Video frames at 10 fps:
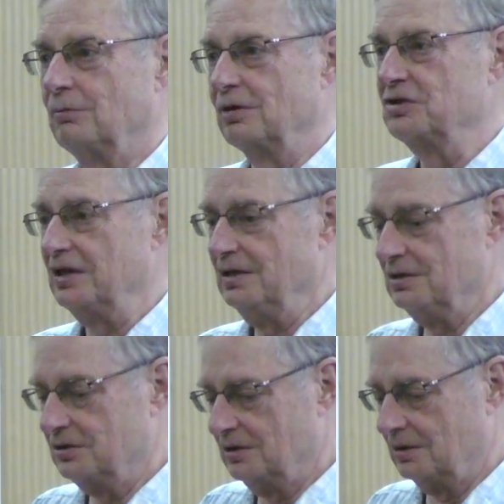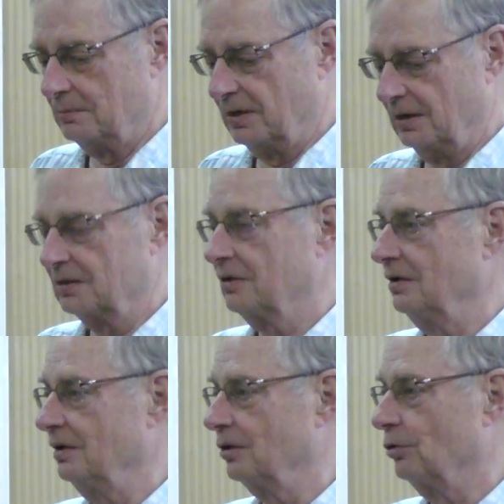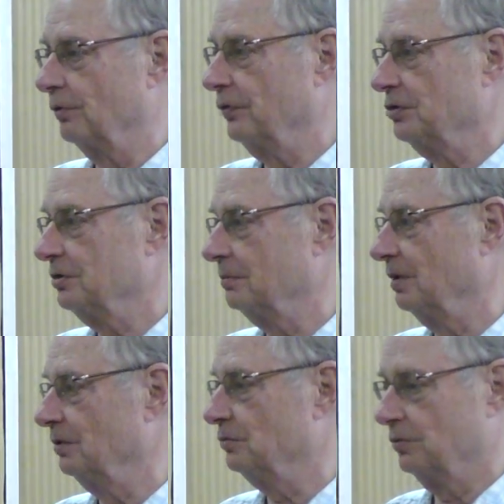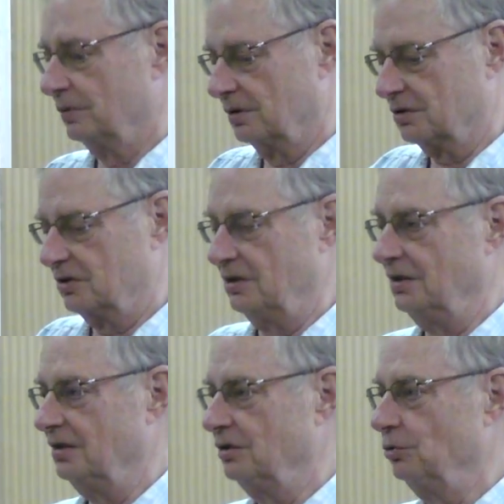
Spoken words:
Well, it's easy to make the coefficient matrix the